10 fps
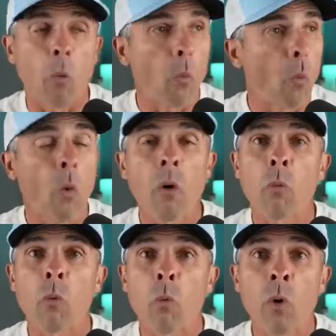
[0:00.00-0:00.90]

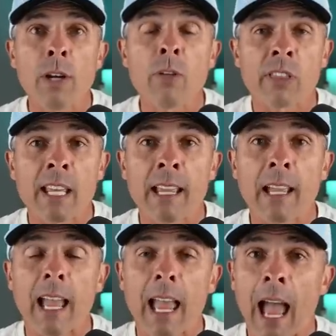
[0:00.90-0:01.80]
what do you
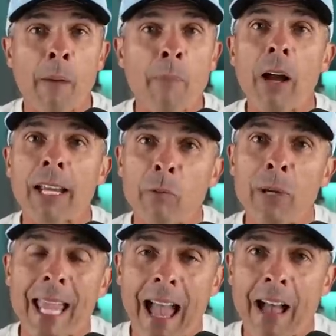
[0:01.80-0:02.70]
think? How about
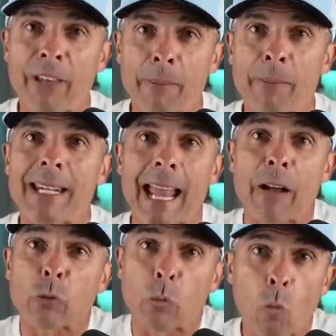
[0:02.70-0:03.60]
we have him
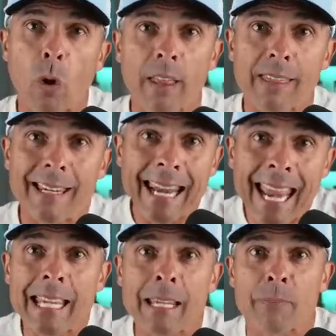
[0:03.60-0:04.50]
announce one of the
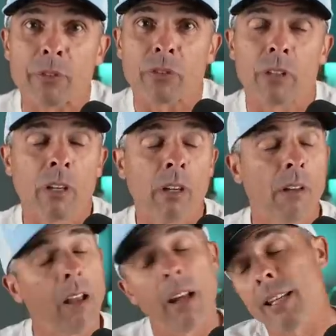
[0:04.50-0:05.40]
names?
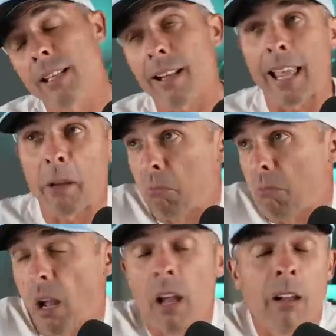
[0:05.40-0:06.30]
And he's like,
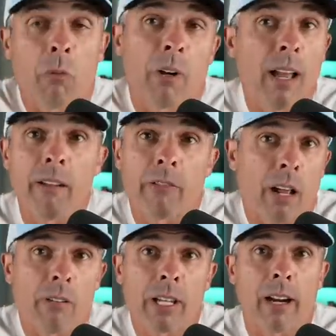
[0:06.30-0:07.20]
whatever,
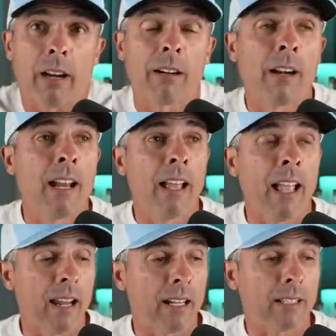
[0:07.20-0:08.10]
I don't care.
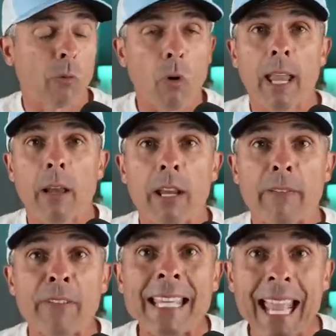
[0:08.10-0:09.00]
And I said, well, okay,
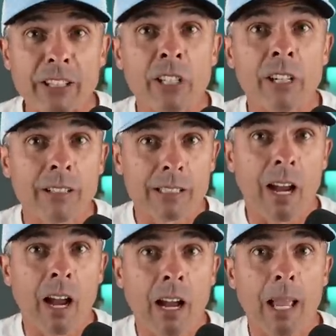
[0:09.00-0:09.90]
if he gets here in
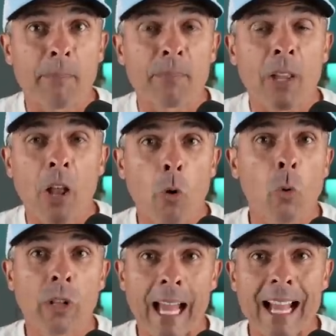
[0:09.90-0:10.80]
time,
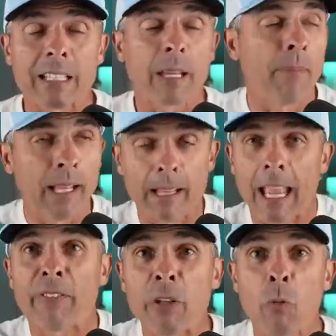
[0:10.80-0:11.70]
we'll ask him
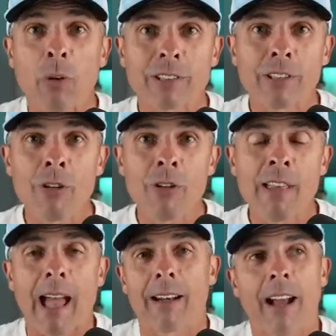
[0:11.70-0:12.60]
if he wants to do
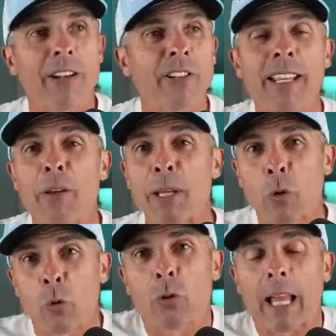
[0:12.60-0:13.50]
that. I just think it'd be
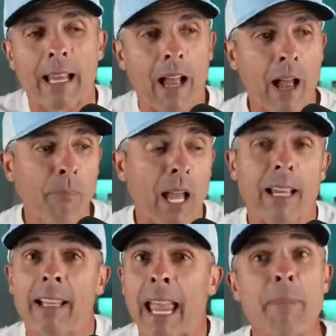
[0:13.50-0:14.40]
cool. Like, I'm
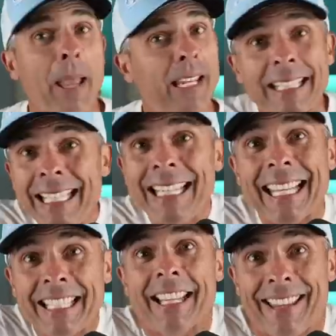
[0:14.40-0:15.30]
like, hey man, lean
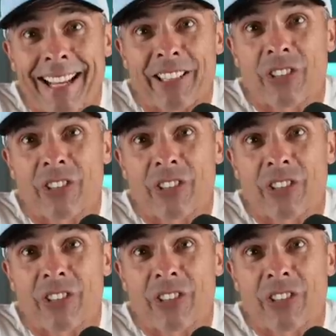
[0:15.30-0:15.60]
into,